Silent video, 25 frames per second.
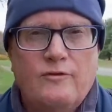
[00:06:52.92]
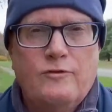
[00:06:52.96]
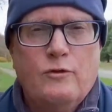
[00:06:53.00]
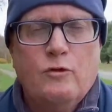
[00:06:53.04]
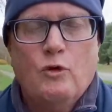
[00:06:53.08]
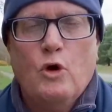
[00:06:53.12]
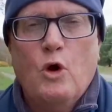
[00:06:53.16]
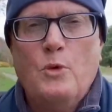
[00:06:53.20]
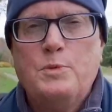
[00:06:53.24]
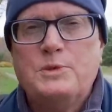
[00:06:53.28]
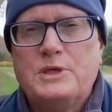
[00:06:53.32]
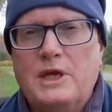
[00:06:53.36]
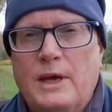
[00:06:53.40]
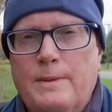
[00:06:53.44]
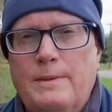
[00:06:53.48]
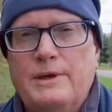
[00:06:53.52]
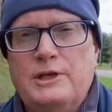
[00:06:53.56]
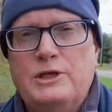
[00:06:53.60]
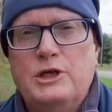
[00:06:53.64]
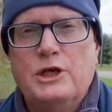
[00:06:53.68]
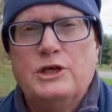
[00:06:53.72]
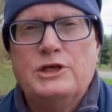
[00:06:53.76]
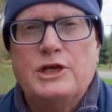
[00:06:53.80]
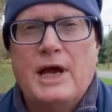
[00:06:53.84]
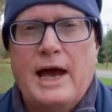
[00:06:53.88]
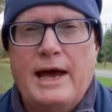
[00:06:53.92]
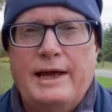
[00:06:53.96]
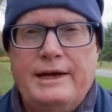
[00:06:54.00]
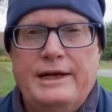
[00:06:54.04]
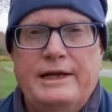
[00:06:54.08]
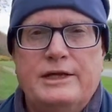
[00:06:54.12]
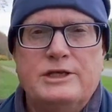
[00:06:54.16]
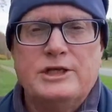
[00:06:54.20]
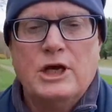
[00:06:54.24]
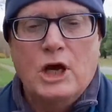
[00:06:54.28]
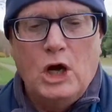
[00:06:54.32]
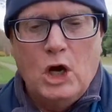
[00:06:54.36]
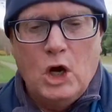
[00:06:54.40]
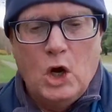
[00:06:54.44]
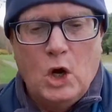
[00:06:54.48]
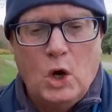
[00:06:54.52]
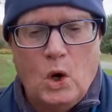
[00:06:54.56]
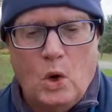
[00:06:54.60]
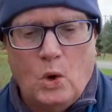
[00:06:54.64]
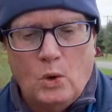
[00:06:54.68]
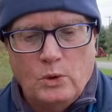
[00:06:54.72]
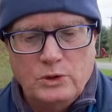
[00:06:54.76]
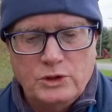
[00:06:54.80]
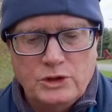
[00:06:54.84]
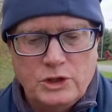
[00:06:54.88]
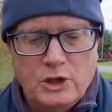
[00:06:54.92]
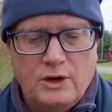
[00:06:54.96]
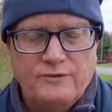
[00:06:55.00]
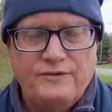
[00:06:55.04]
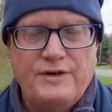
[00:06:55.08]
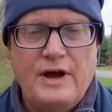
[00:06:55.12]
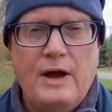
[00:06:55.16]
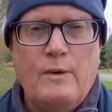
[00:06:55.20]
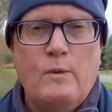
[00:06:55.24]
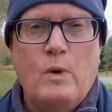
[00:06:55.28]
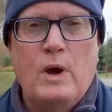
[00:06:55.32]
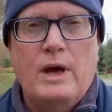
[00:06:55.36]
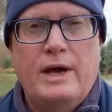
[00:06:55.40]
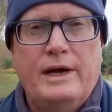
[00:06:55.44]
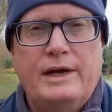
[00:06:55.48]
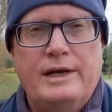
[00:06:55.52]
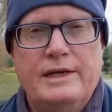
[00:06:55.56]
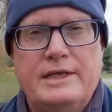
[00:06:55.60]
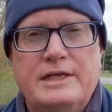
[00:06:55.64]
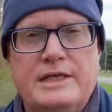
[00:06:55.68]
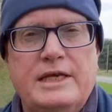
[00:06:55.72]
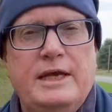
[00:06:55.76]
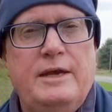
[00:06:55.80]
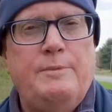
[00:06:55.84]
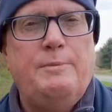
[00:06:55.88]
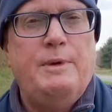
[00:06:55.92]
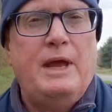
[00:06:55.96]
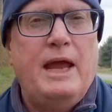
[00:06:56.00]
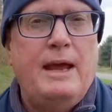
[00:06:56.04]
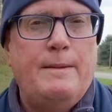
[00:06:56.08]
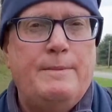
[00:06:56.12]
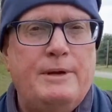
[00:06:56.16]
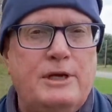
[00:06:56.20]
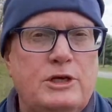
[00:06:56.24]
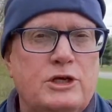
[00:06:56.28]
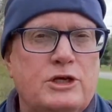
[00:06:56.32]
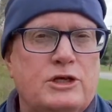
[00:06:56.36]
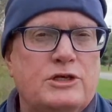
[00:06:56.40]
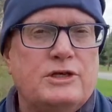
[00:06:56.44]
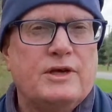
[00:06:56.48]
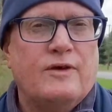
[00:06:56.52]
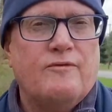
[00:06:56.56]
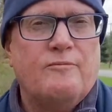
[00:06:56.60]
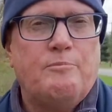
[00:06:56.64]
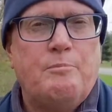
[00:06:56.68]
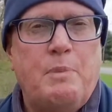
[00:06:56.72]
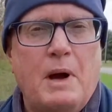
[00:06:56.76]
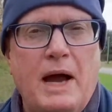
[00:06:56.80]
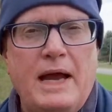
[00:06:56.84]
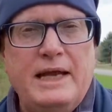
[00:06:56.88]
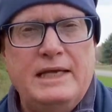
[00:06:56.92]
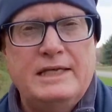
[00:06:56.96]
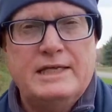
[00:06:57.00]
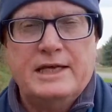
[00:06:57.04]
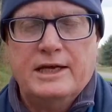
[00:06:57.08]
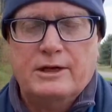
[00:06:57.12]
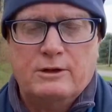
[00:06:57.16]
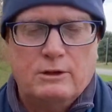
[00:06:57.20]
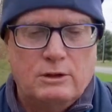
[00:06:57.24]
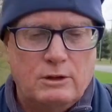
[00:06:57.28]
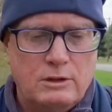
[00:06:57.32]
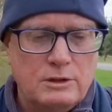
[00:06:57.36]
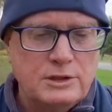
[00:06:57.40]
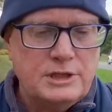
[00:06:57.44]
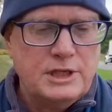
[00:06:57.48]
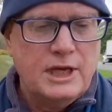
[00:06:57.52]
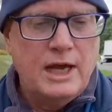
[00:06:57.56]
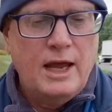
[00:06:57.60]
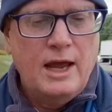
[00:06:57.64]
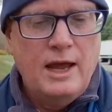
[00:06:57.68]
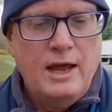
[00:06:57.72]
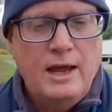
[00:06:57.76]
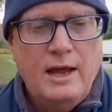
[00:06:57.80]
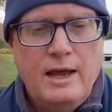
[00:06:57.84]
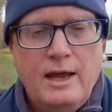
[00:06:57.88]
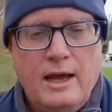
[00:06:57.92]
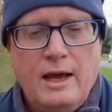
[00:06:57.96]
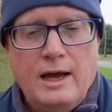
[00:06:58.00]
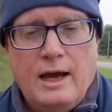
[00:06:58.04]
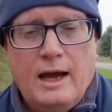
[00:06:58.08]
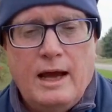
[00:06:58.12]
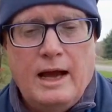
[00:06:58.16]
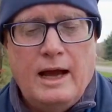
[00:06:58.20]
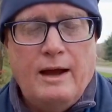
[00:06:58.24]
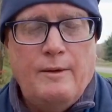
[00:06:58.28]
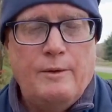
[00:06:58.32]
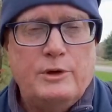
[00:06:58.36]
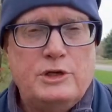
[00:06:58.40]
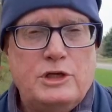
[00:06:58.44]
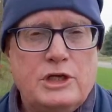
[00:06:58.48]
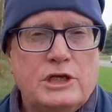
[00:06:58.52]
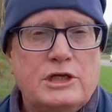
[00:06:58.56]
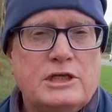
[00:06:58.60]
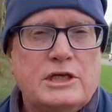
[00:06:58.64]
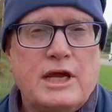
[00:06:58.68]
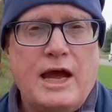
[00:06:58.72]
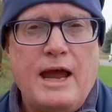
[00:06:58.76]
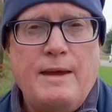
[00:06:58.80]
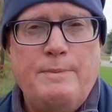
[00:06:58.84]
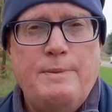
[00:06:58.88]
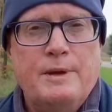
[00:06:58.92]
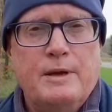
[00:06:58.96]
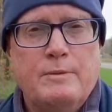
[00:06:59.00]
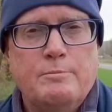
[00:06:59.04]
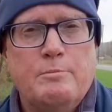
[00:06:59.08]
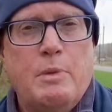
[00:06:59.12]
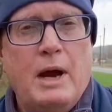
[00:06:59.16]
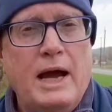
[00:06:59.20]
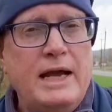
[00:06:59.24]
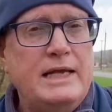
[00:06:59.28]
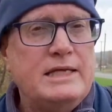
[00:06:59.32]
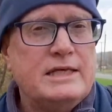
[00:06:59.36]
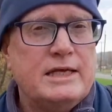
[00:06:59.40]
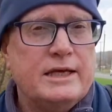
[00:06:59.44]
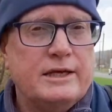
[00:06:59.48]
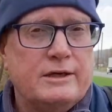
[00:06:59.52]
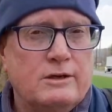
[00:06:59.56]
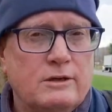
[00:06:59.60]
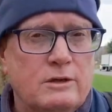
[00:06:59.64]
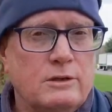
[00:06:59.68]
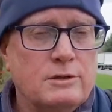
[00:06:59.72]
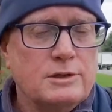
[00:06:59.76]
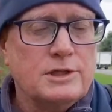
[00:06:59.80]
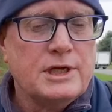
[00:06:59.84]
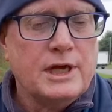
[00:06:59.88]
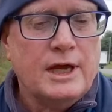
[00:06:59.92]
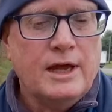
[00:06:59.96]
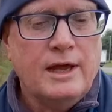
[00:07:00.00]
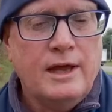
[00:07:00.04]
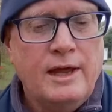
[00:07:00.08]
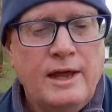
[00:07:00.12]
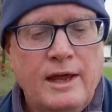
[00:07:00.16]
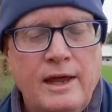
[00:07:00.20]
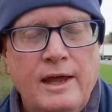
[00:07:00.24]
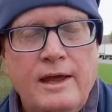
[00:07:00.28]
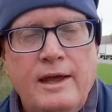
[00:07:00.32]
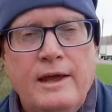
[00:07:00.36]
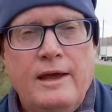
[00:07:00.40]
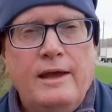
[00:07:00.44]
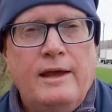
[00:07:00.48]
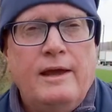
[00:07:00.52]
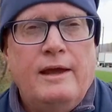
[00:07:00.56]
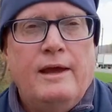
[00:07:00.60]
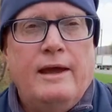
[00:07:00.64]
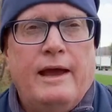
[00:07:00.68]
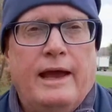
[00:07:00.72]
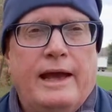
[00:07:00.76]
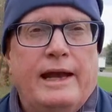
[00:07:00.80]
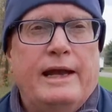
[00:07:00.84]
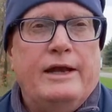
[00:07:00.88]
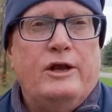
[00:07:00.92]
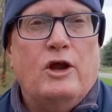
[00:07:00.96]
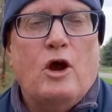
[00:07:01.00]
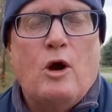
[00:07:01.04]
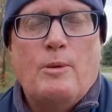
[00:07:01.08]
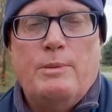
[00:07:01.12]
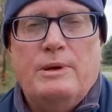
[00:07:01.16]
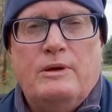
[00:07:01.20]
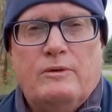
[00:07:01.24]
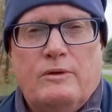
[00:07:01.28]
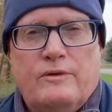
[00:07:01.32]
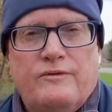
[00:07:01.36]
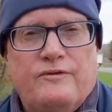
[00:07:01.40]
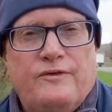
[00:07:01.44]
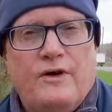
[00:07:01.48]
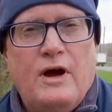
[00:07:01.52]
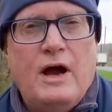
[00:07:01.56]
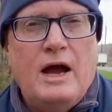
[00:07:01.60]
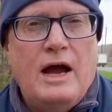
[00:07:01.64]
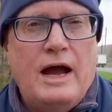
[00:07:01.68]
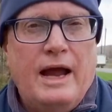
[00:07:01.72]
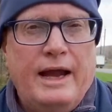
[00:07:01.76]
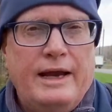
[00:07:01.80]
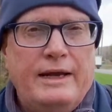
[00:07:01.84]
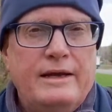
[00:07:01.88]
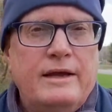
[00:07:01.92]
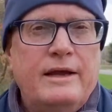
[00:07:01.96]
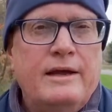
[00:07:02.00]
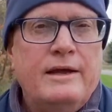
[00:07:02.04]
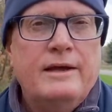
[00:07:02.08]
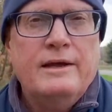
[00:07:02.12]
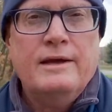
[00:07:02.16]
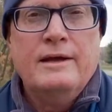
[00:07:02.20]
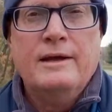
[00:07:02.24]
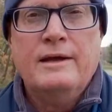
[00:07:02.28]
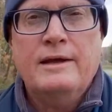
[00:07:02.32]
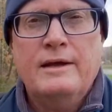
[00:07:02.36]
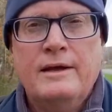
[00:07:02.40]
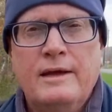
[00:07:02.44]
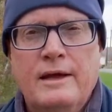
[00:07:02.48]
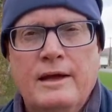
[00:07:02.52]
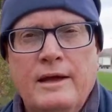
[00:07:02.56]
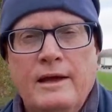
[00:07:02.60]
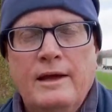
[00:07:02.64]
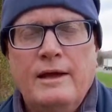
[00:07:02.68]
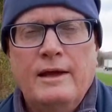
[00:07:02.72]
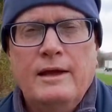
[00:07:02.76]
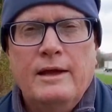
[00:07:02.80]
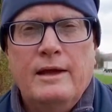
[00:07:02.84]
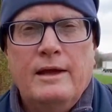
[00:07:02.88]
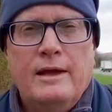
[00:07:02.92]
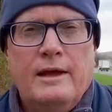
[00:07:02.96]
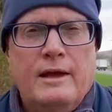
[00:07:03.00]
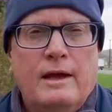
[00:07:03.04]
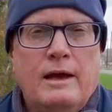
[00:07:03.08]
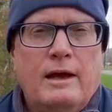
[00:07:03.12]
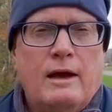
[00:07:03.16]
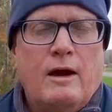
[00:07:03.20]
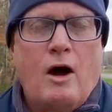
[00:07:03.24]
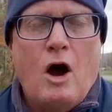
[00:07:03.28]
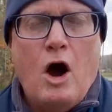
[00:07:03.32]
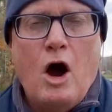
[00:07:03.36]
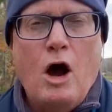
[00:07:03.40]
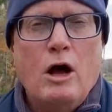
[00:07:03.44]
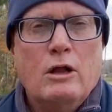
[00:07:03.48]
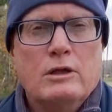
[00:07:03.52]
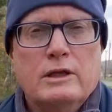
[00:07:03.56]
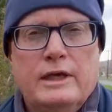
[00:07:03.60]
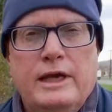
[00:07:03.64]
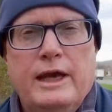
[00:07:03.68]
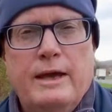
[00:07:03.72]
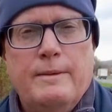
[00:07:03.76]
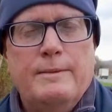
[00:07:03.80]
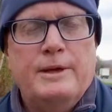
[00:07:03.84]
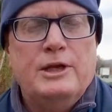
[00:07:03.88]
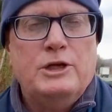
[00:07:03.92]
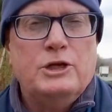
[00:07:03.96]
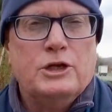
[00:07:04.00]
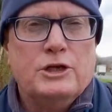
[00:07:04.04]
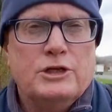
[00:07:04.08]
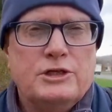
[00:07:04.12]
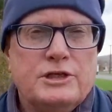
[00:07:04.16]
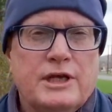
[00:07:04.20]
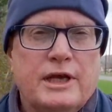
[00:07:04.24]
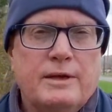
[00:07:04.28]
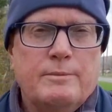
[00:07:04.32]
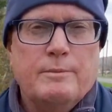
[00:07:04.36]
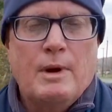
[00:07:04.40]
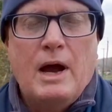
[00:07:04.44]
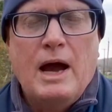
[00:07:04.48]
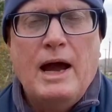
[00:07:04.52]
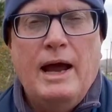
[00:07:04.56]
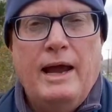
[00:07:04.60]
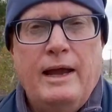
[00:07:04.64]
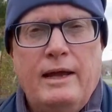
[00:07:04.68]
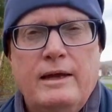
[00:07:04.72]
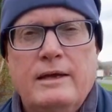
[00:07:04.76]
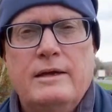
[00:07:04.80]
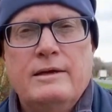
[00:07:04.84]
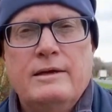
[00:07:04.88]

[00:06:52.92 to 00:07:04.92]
groups images on its own. So if I wanted to see images of bicycles, I would just type in bicycles and Adobe would find all the images in my